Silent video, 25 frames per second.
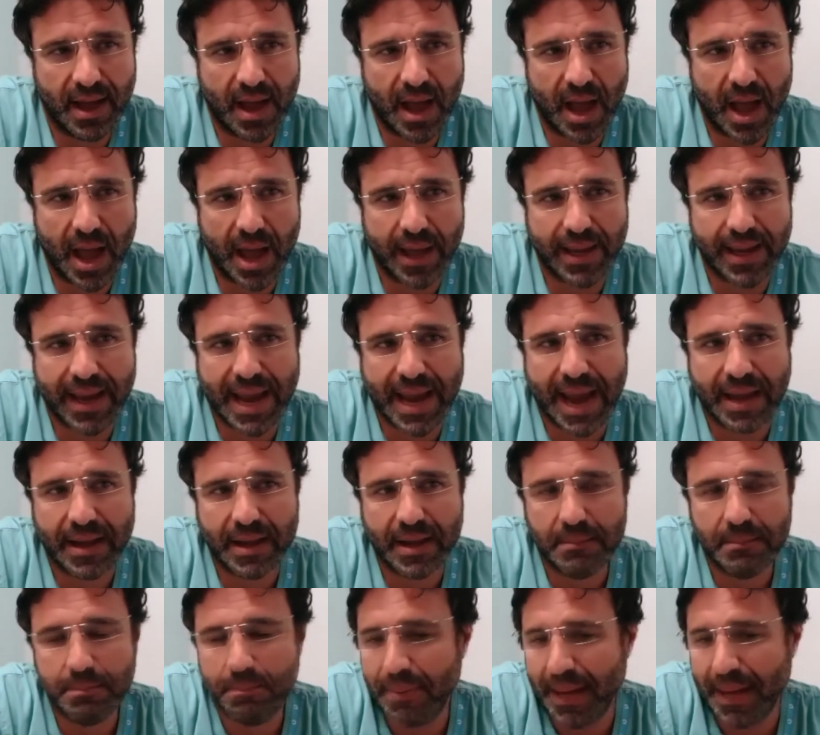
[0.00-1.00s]
I can
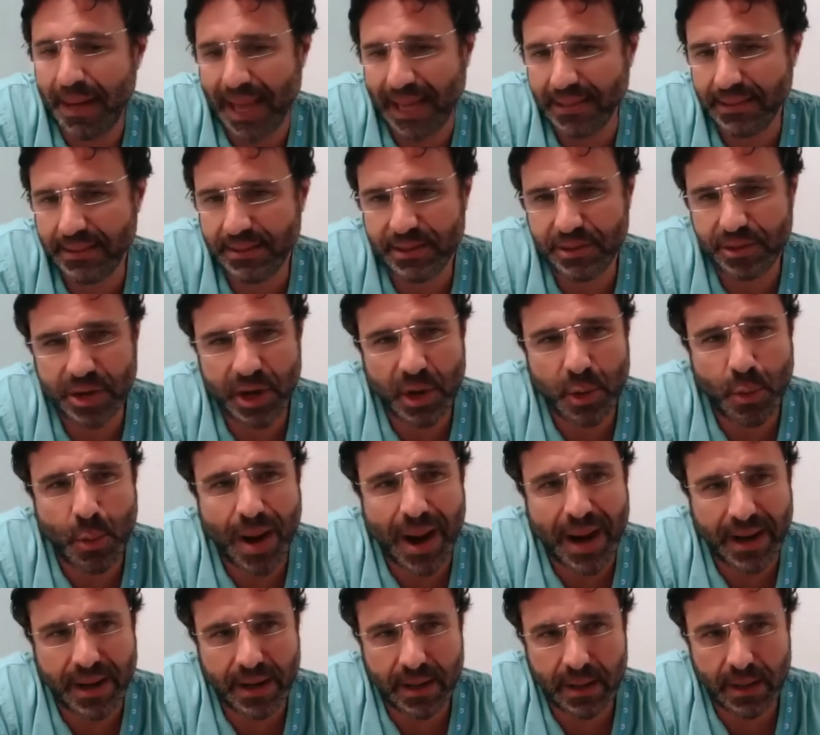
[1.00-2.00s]
implant
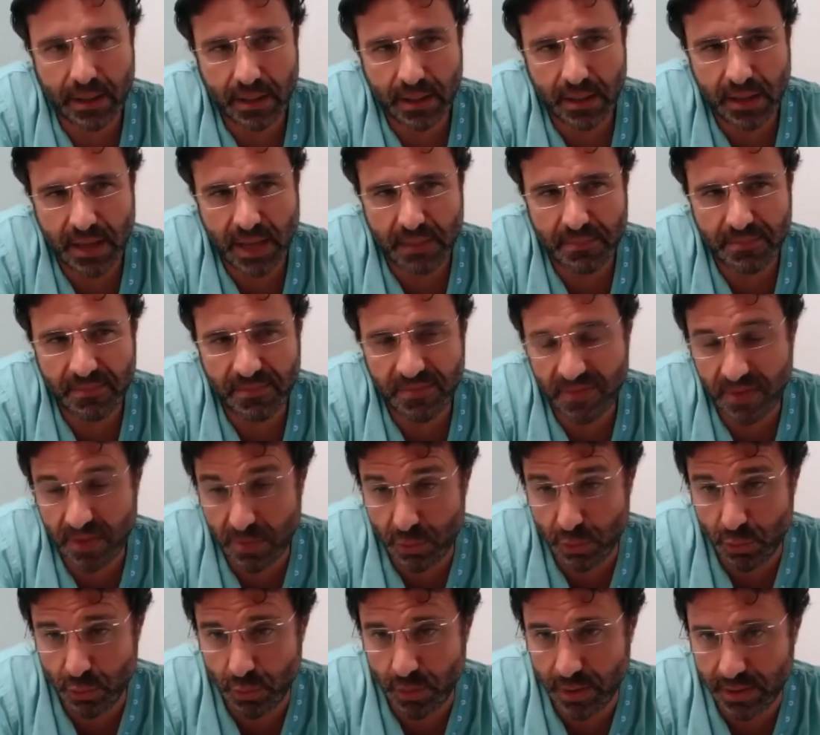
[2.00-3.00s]
RayOne EMV
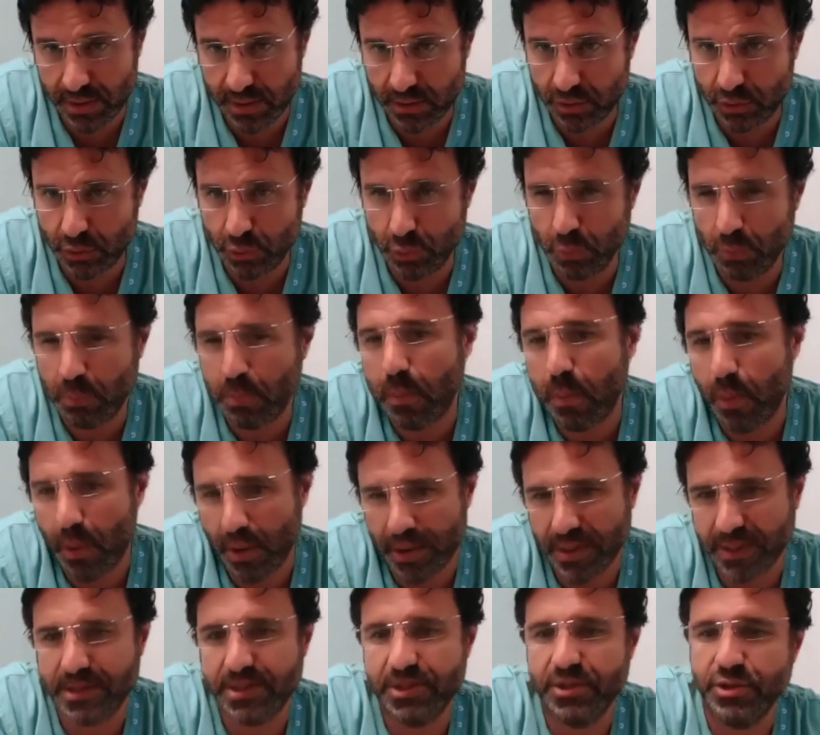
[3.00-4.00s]
through a
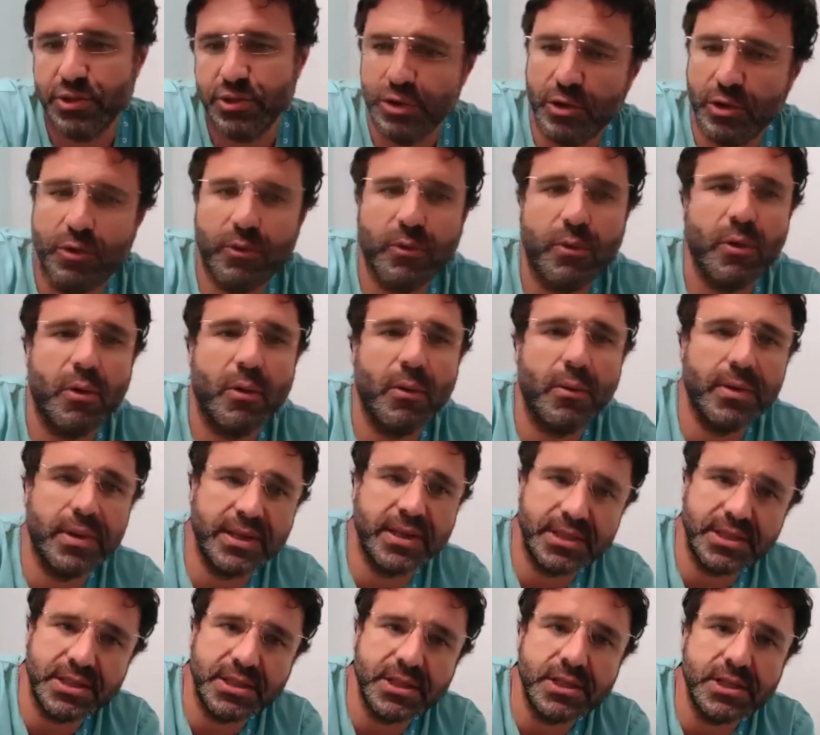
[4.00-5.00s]
2.0
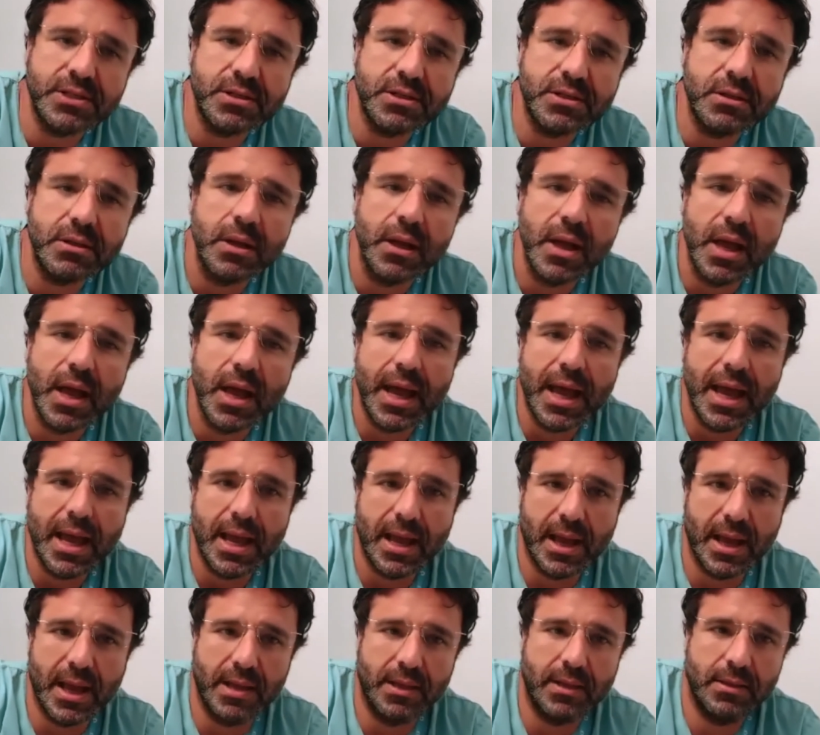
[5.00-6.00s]
incision,
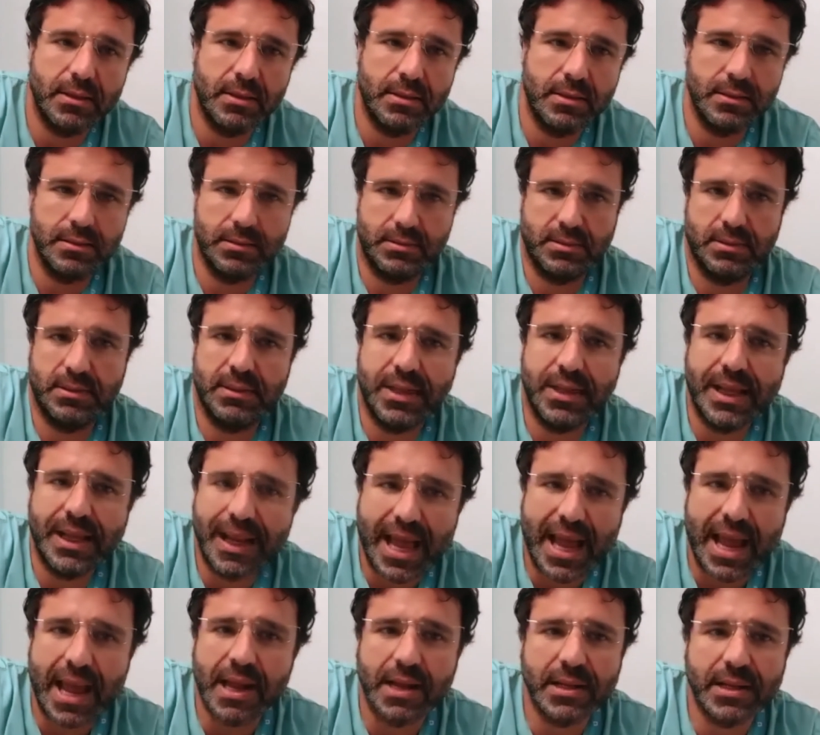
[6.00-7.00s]
and the
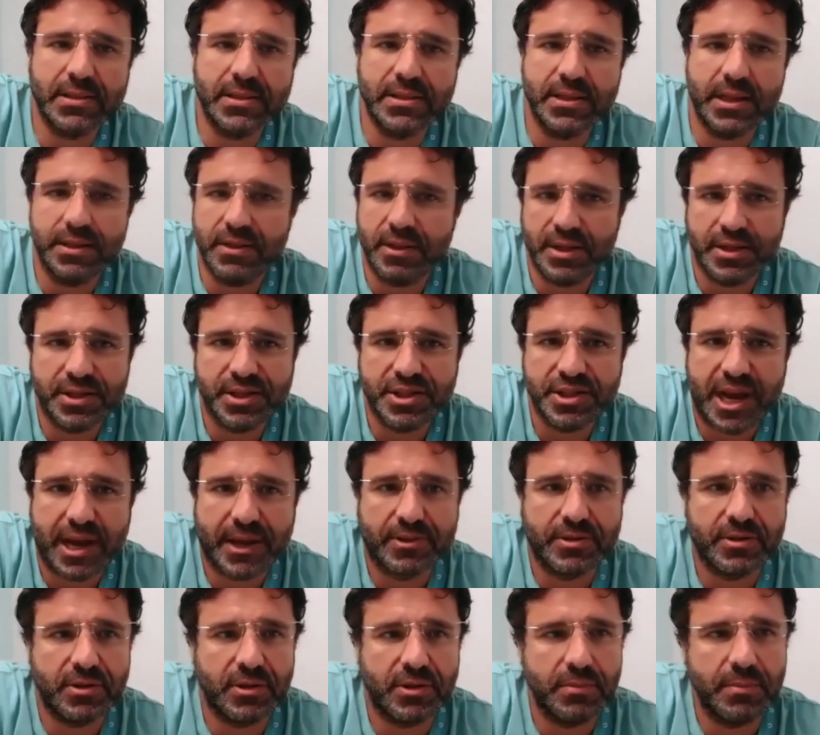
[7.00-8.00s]
lens and the
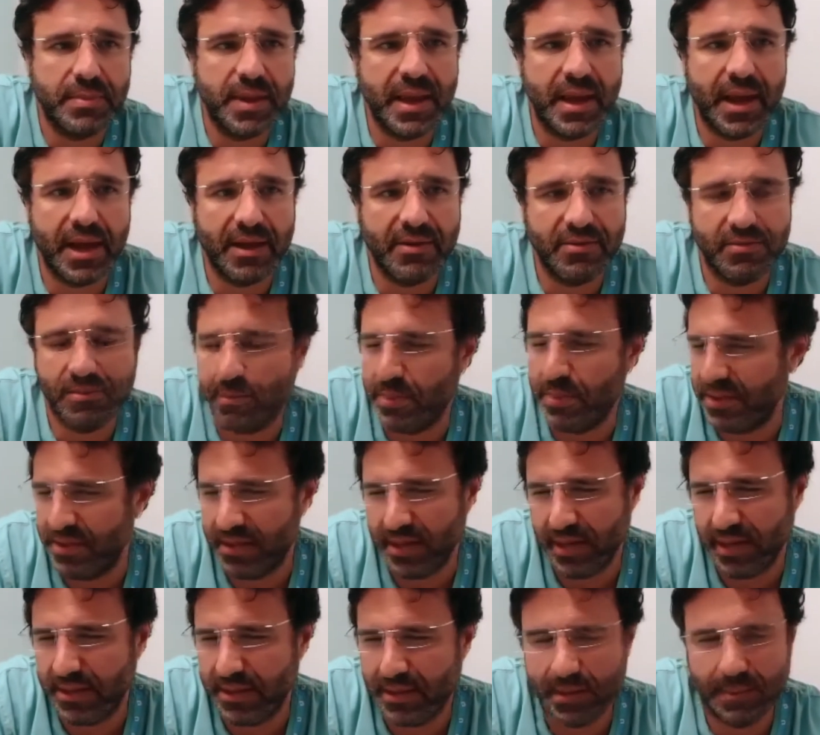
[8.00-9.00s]
injector behave
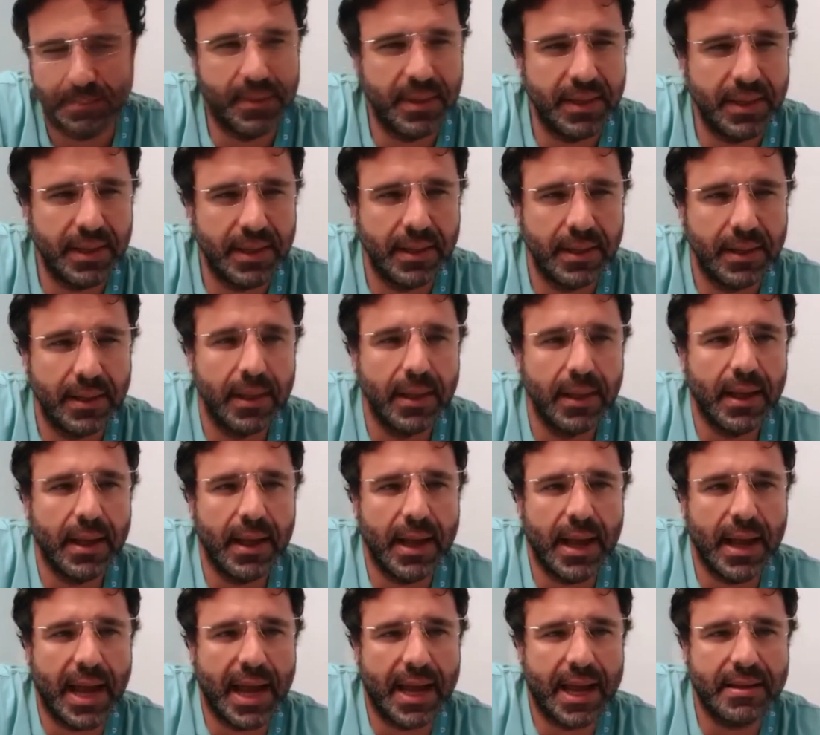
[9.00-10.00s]
predictably
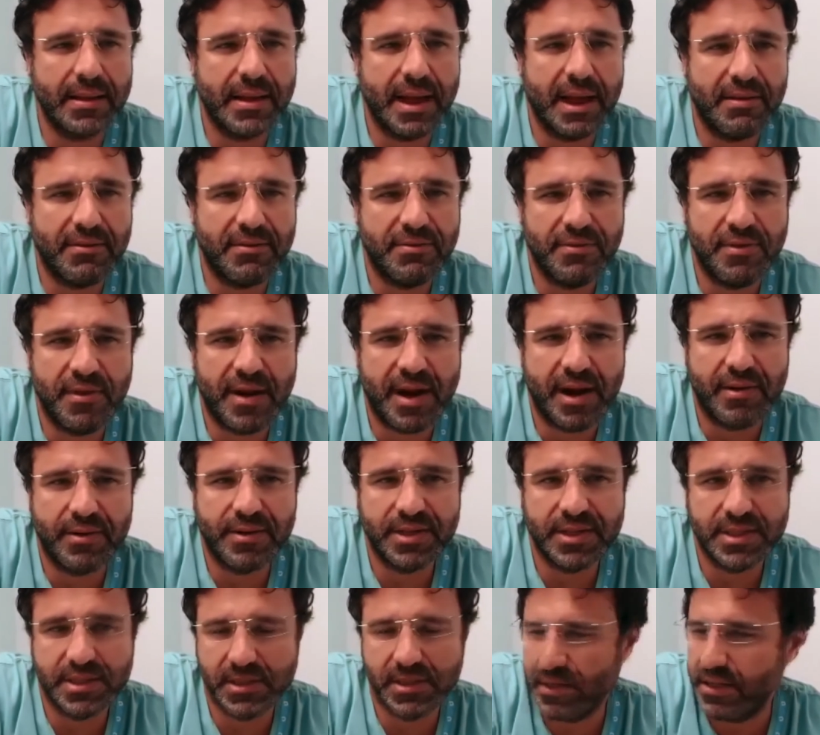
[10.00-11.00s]
and are very
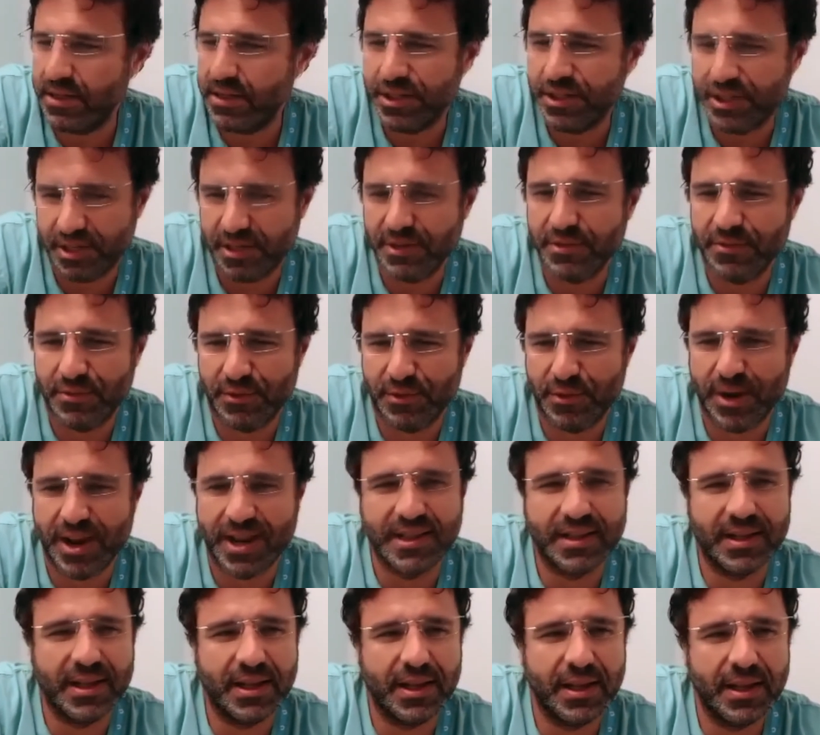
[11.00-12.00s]
surgeon
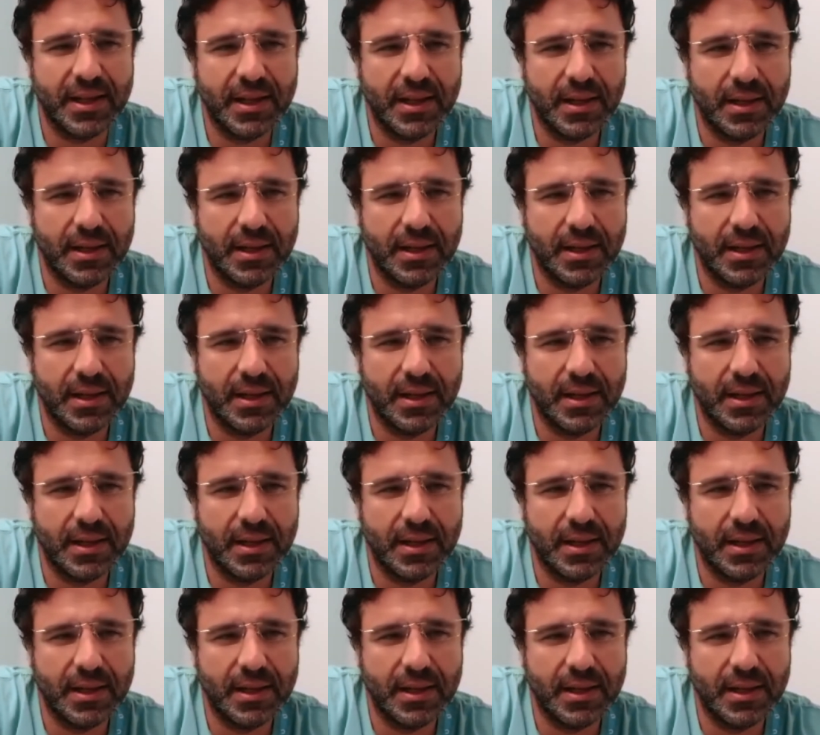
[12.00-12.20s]
friendly.